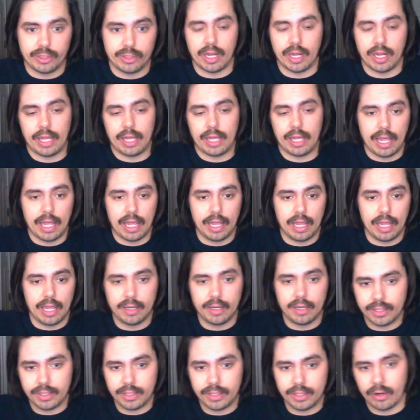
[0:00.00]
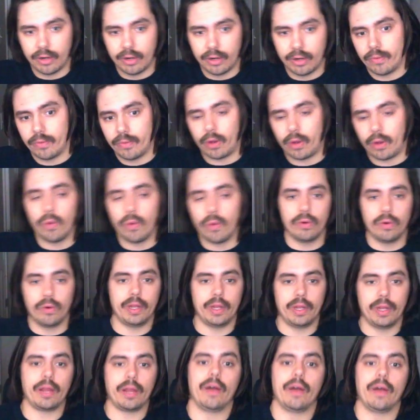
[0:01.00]
I can start a
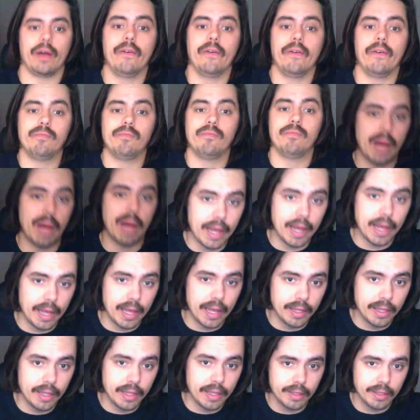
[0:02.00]
recording of my